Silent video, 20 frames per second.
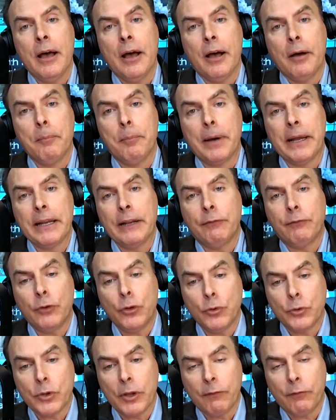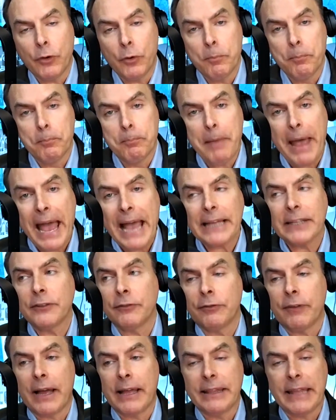But if you
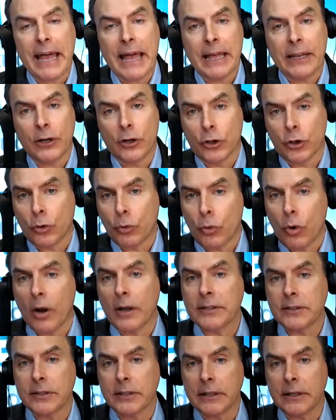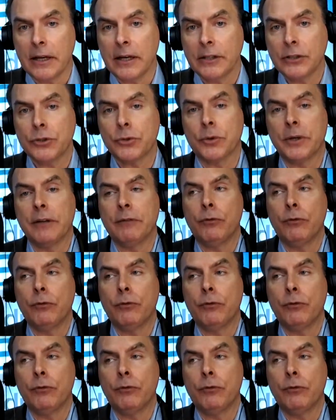magnify that across the country,